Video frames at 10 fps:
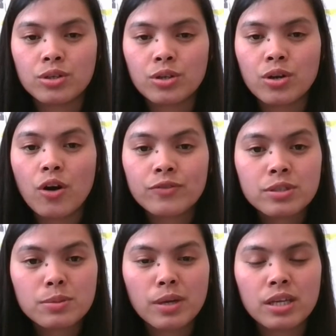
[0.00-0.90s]
office
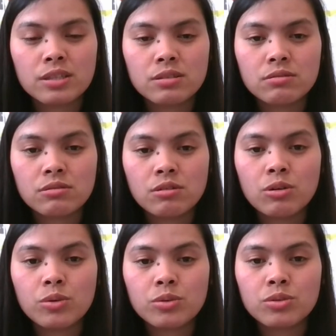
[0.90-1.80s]
mate
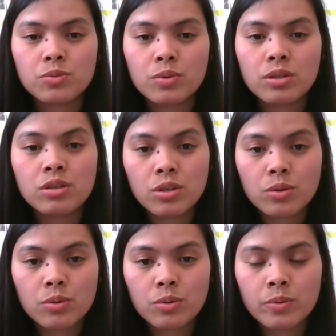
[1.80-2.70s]
who's with
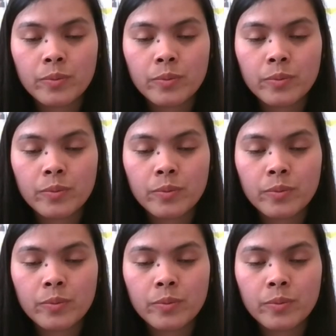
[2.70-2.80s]
you.